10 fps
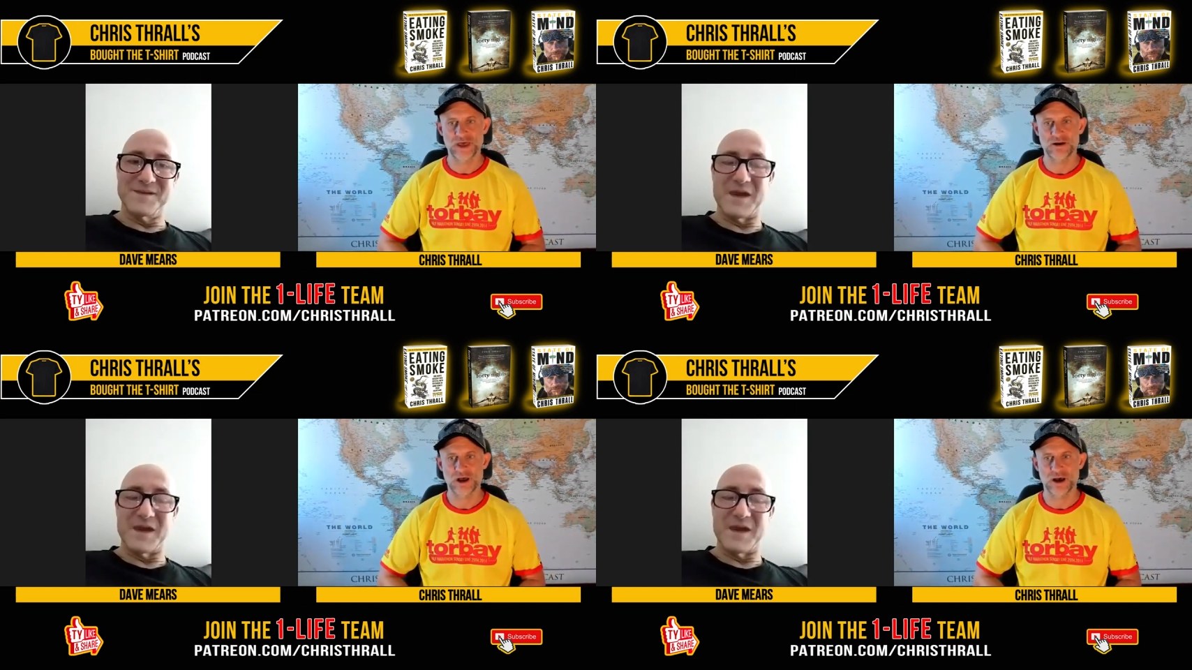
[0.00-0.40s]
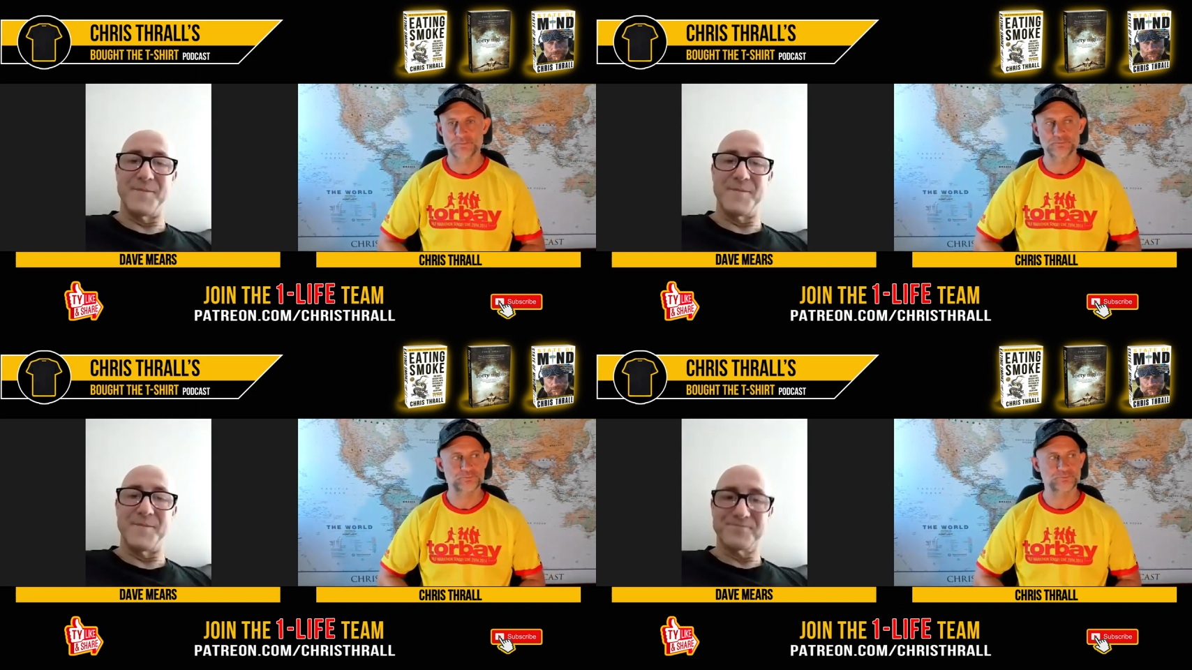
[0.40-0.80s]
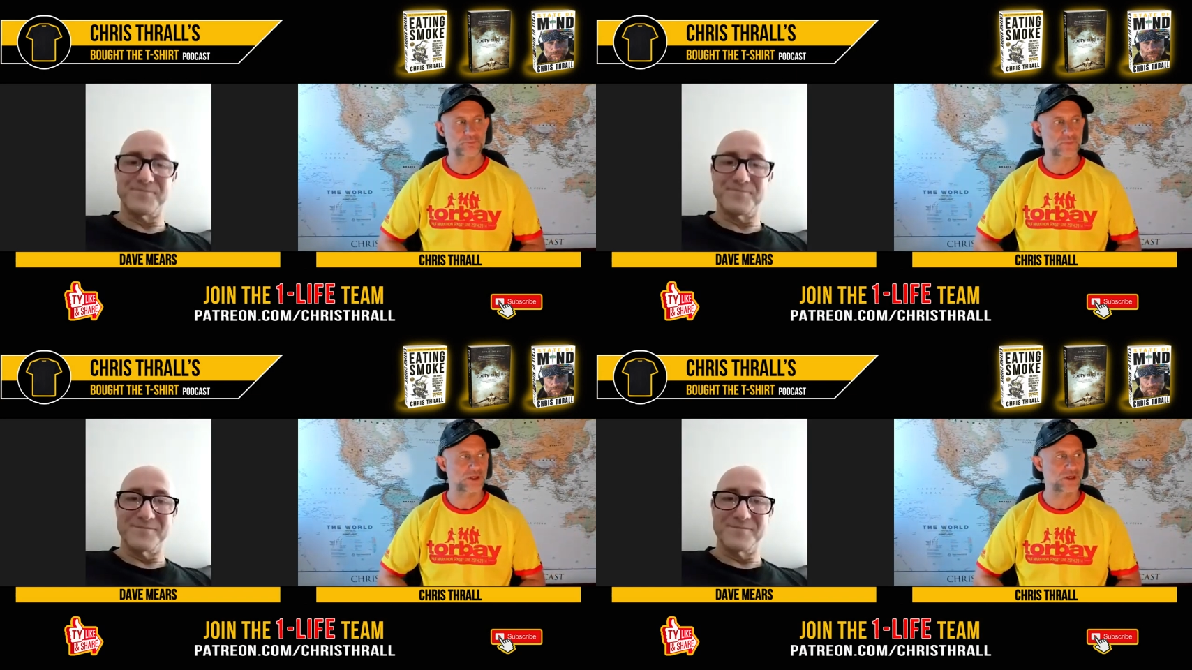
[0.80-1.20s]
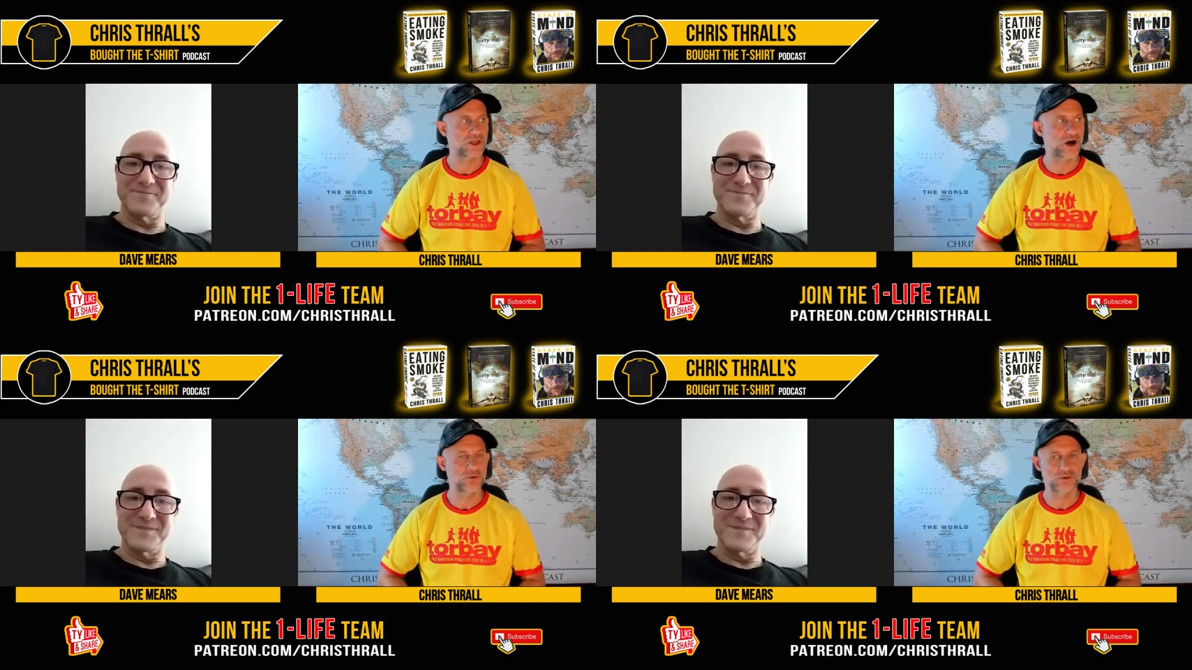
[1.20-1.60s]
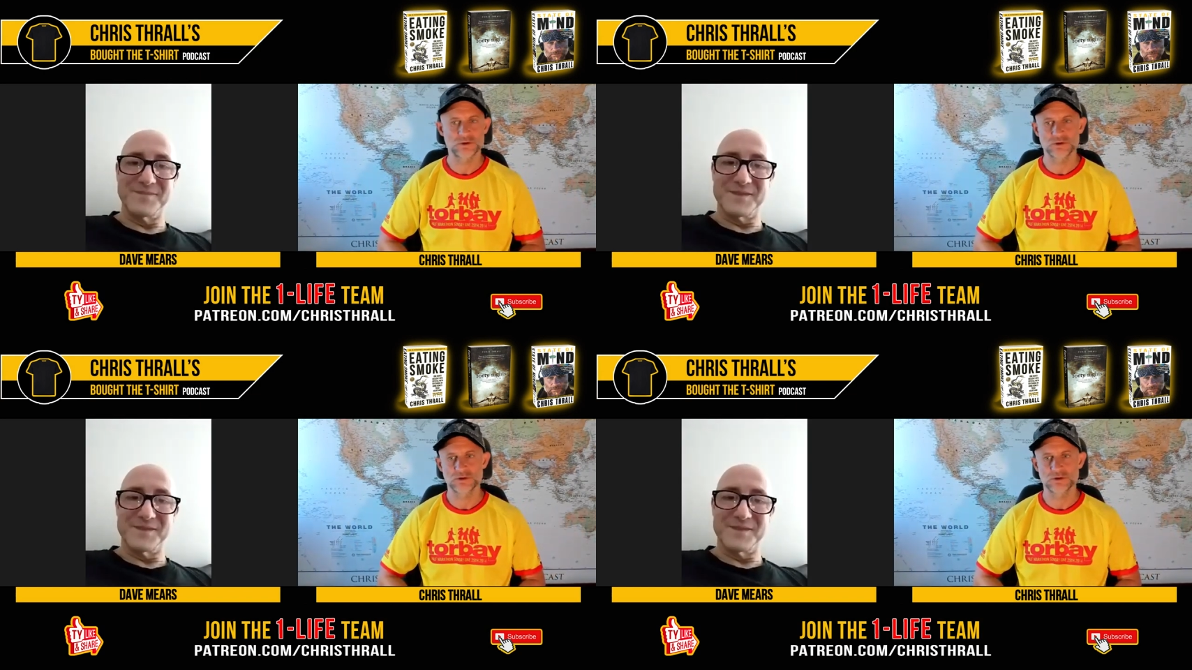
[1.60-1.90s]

Speaker 1: they're, um, you know,